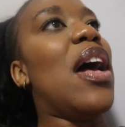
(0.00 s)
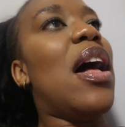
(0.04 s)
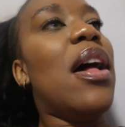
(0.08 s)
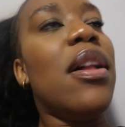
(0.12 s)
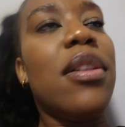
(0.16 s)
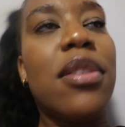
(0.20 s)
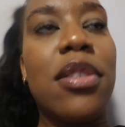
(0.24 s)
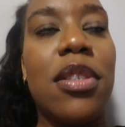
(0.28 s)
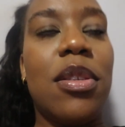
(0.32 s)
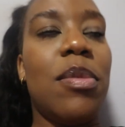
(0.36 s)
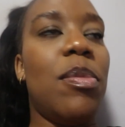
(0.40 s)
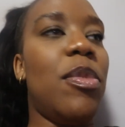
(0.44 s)

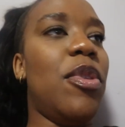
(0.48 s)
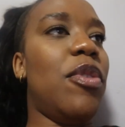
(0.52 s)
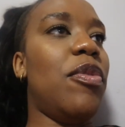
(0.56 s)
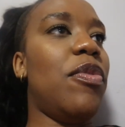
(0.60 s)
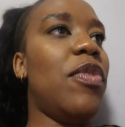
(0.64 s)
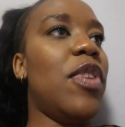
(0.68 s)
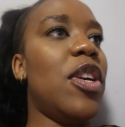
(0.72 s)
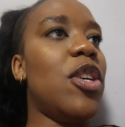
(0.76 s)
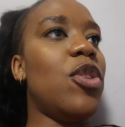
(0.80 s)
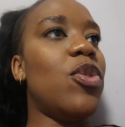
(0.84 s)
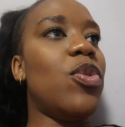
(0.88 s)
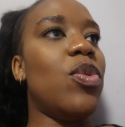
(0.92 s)
ultimate
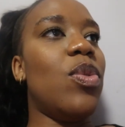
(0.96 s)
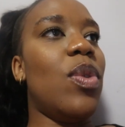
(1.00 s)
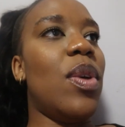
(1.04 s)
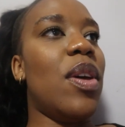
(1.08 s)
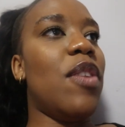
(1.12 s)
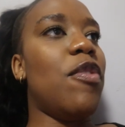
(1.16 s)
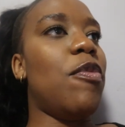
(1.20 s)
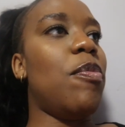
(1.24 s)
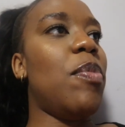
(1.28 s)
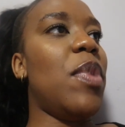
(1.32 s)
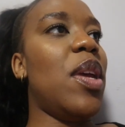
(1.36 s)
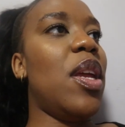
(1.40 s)
friends who
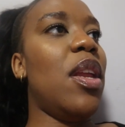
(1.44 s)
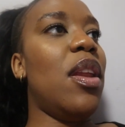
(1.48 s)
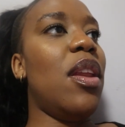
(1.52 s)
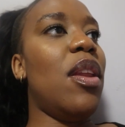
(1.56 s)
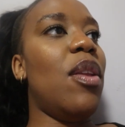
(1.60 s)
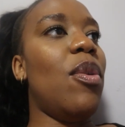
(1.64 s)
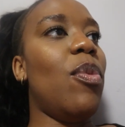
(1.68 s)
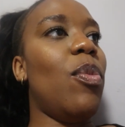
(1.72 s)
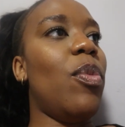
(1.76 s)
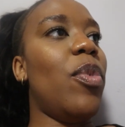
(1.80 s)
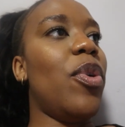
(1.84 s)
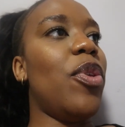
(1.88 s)
have
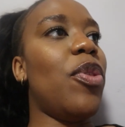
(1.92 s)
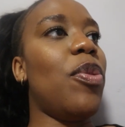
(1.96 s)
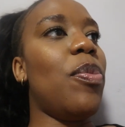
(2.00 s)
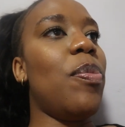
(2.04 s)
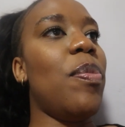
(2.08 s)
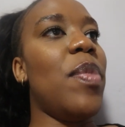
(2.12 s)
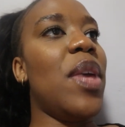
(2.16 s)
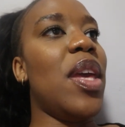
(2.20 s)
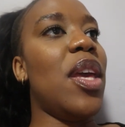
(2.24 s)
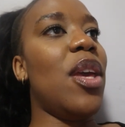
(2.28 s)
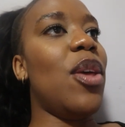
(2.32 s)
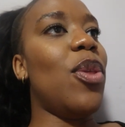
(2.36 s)
been
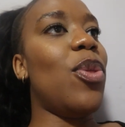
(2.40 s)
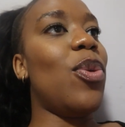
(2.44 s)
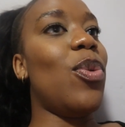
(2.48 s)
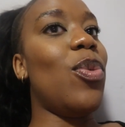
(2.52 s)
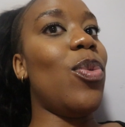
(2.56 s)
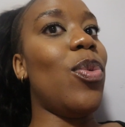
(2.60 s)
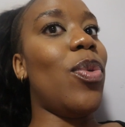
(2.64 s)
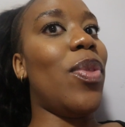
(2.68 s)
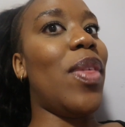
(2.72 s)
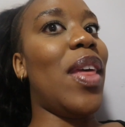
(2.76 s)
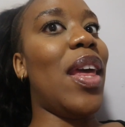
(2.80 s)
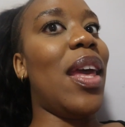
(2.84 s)
with me
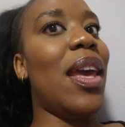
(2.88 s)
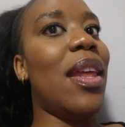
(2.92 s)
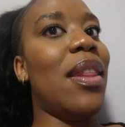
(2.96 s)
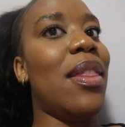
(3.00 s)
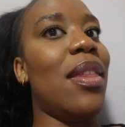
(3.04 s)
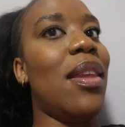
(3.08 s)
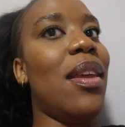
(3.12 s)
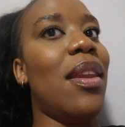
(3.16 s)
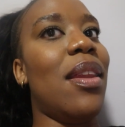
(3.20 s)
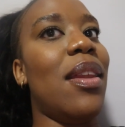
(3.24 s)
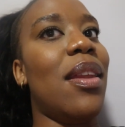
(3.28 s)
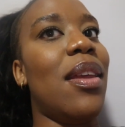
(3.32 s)
through thick
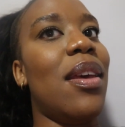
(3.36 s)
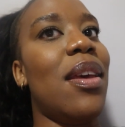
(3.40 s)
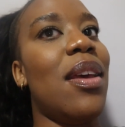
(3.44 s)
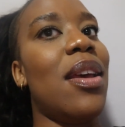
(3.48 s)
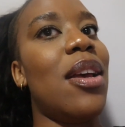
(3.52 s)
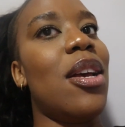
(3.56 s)
and thin